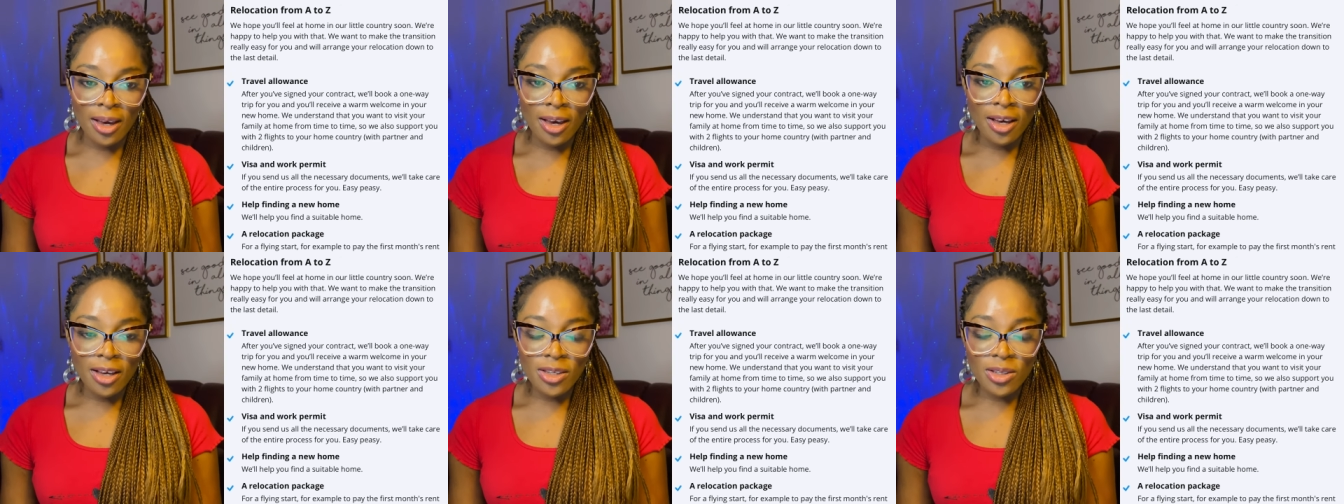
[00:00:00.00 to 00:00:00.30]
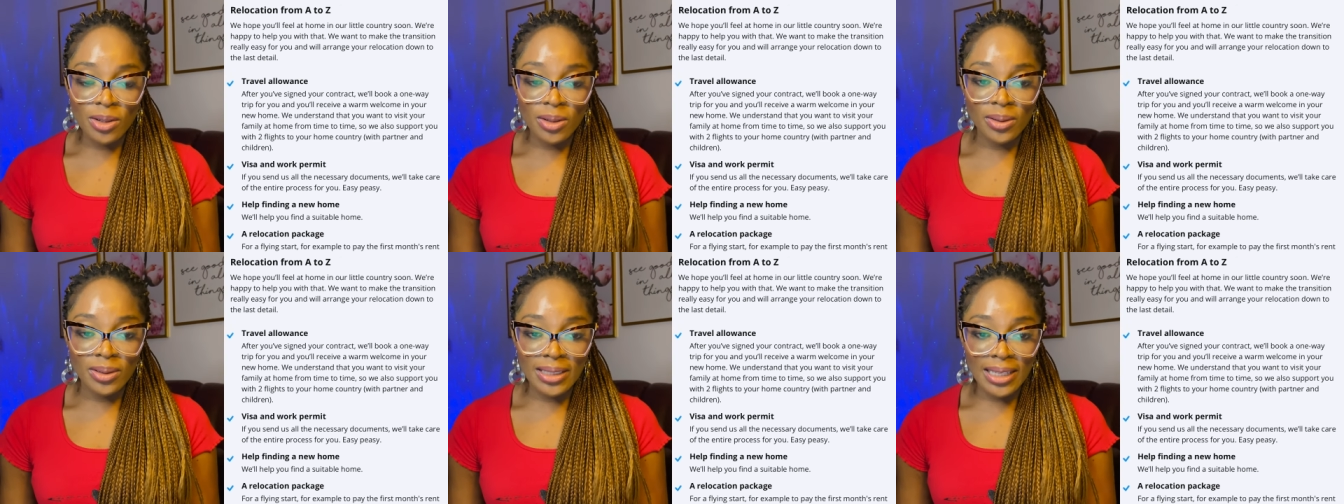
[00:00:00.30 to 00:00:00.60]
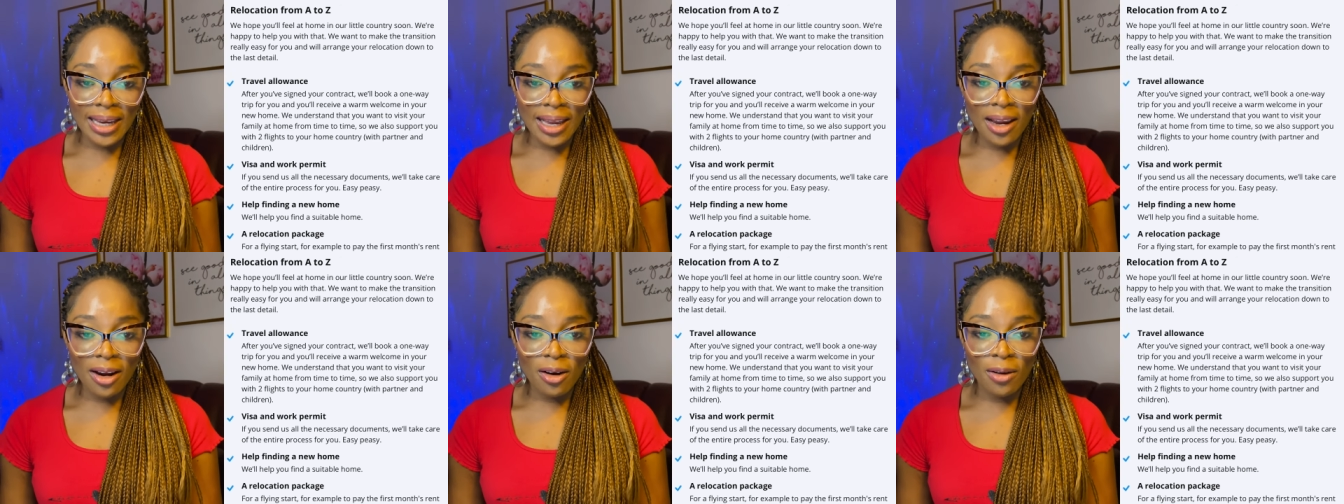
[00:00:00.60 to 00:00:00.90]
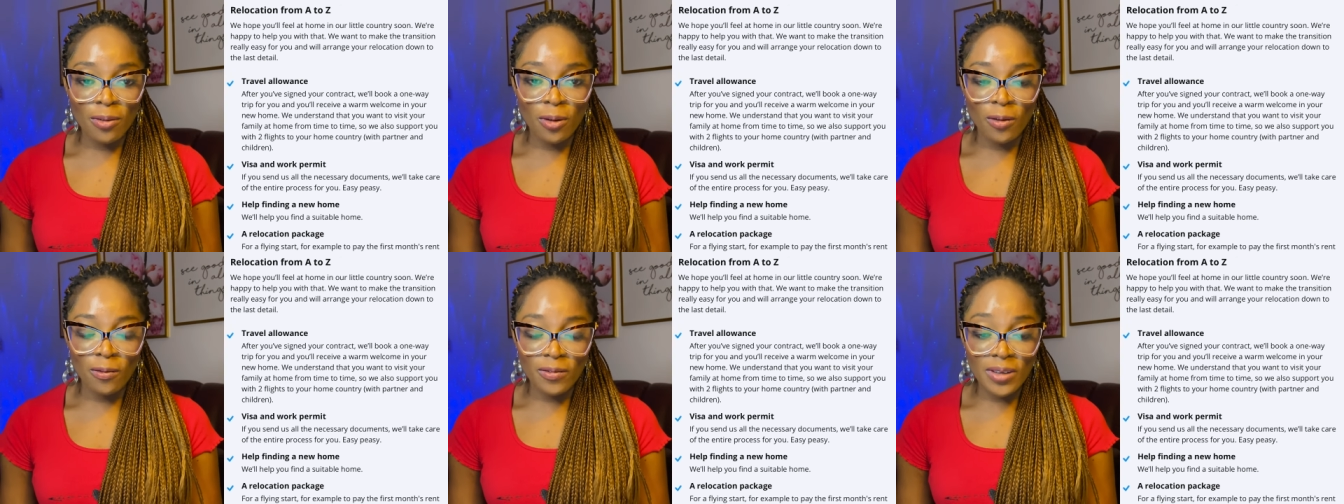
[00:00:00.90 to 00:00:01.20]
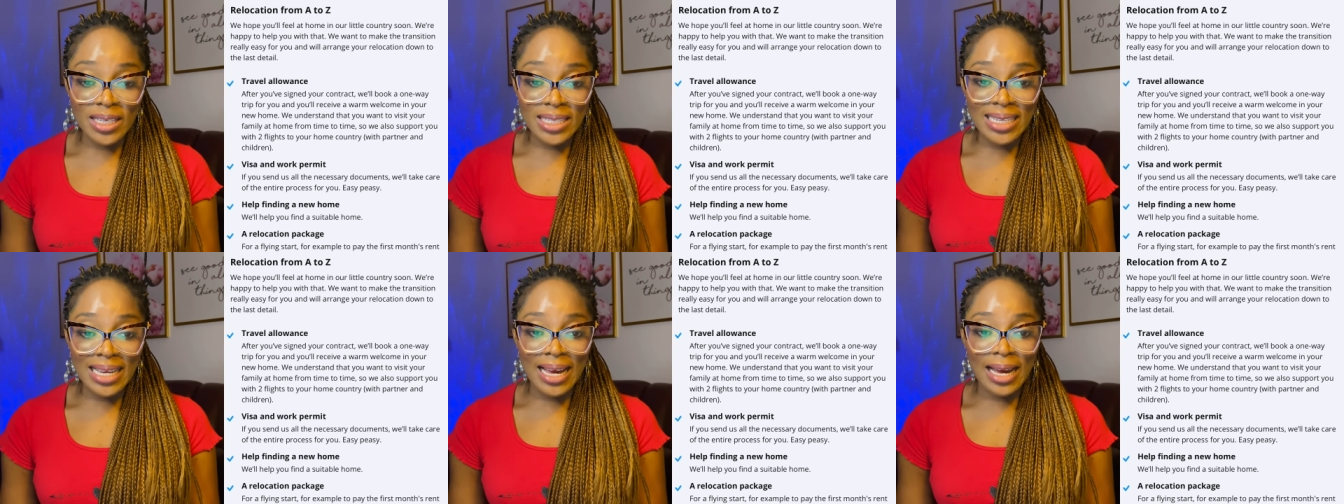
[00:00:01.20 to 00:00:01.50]
So they'll take care of your
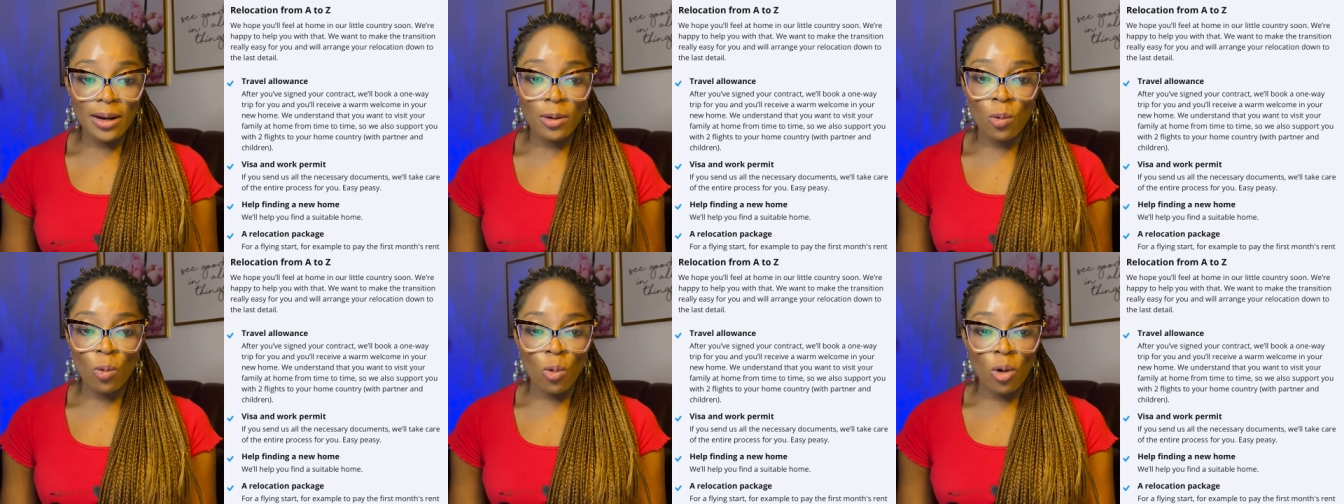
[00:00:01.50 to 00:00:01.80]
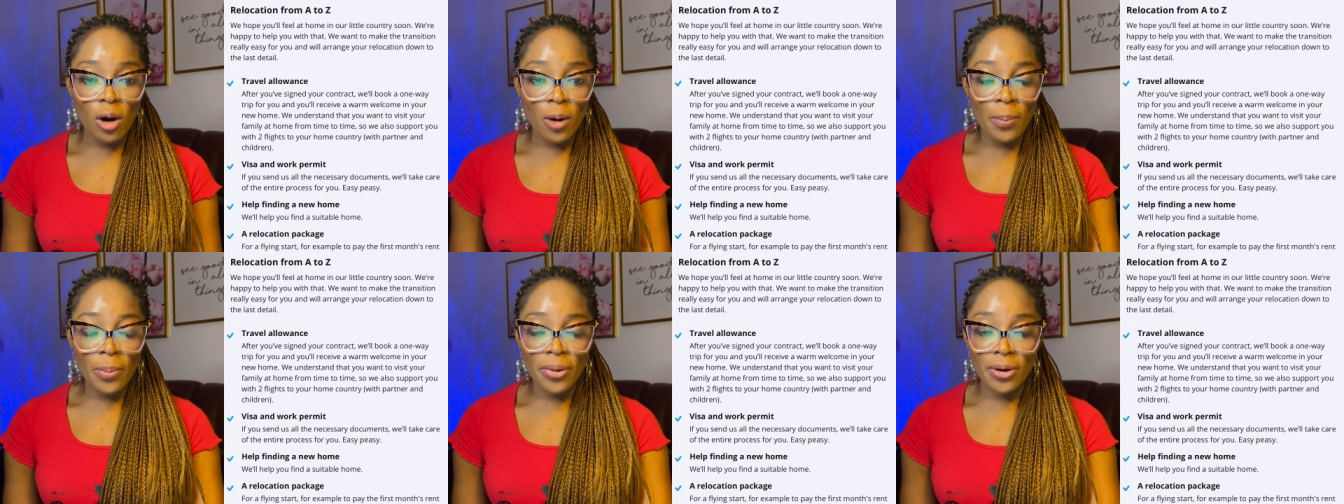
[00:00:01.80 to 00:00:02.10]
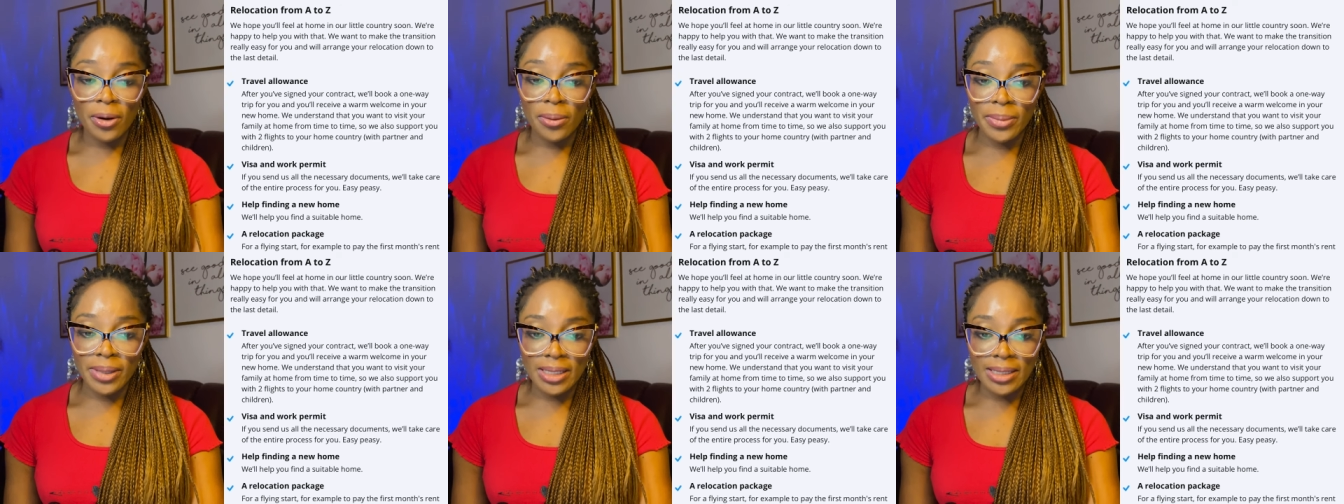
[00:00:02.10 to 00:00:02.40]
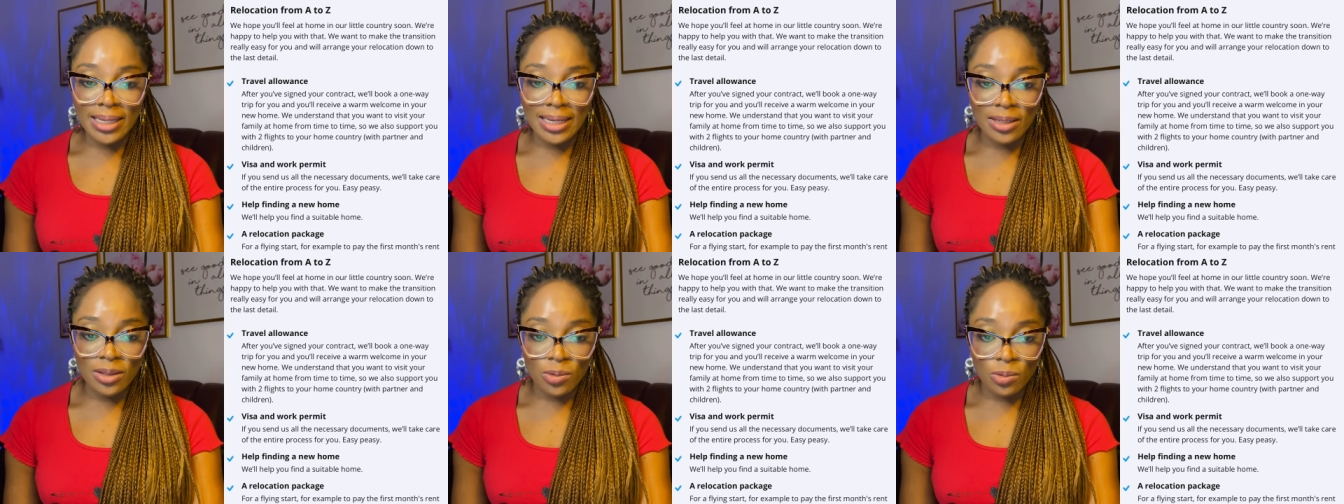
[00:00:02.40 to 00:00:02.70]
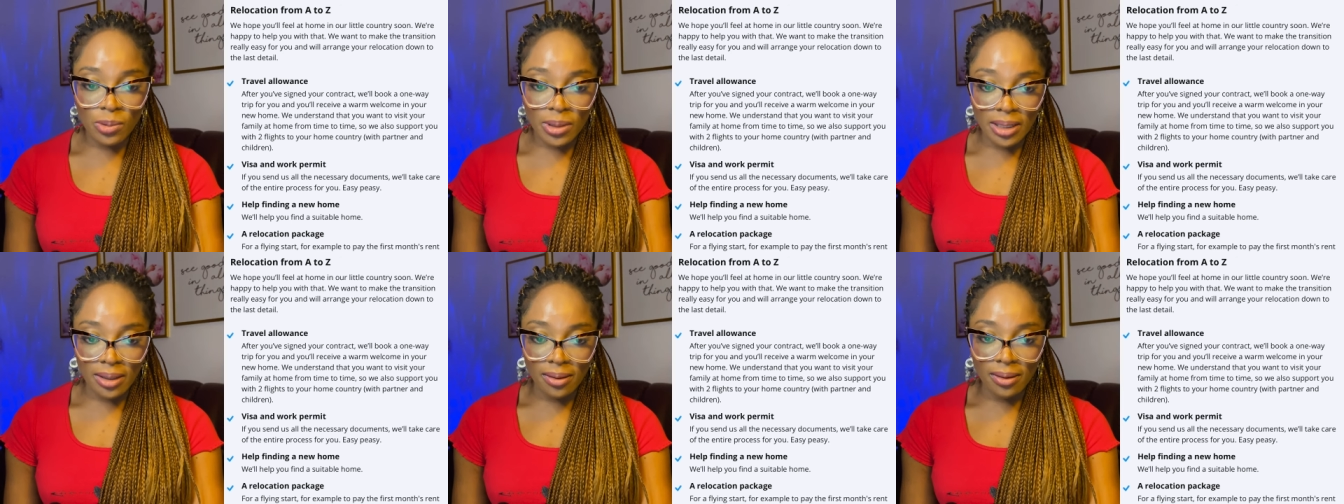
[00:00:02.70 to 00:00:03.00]
visa and work permit as
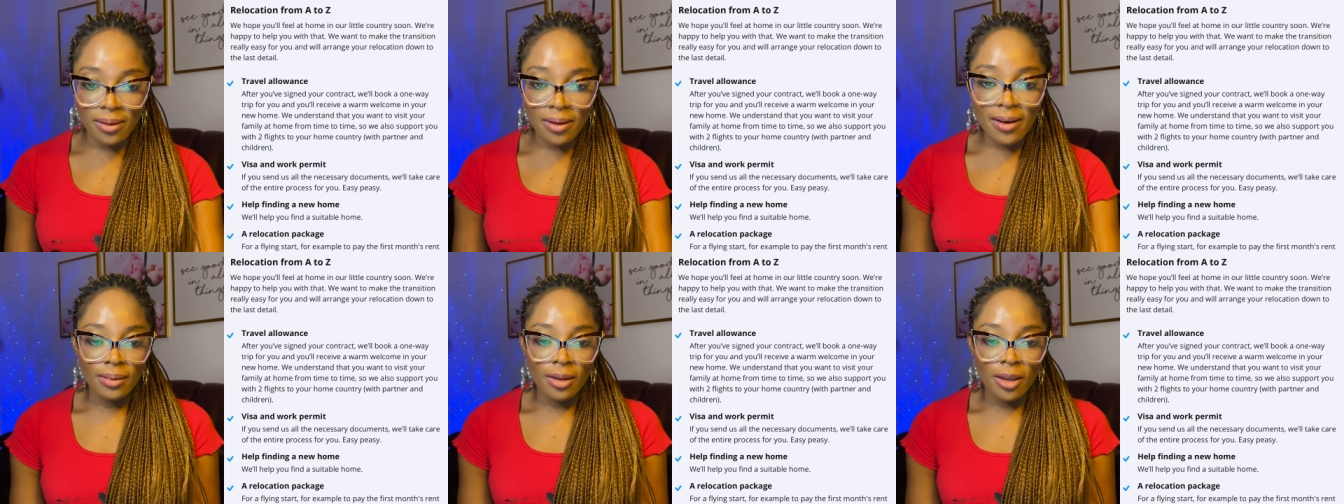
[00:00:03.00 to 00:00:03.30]
well.